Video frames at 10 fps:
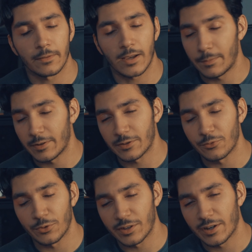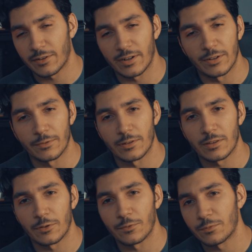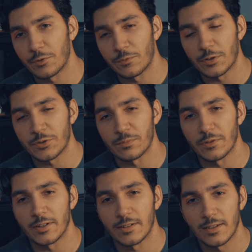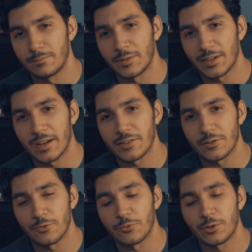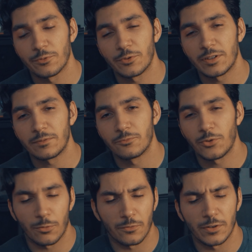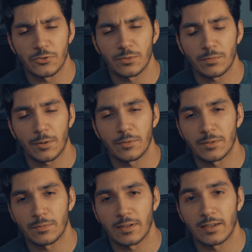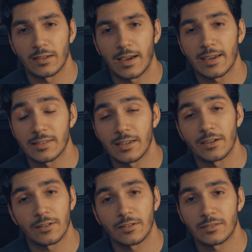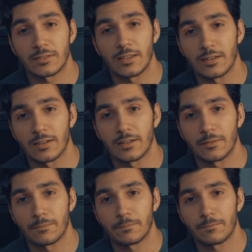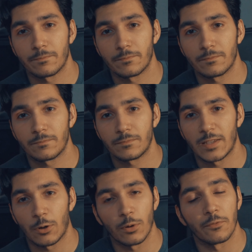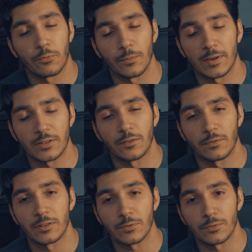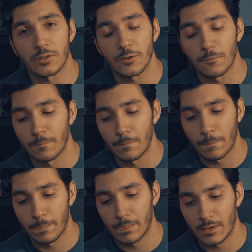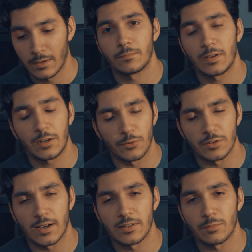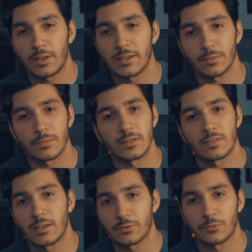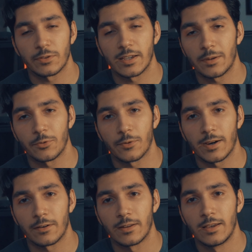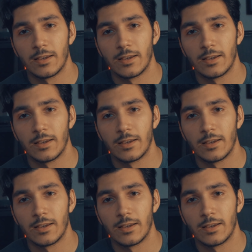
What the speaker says: Comics don't really count. I know they're fiction, but yeah. So read more fiction. Probably something I could take away for myself on this one too. Anyways, guys, applying some of these things will really help you out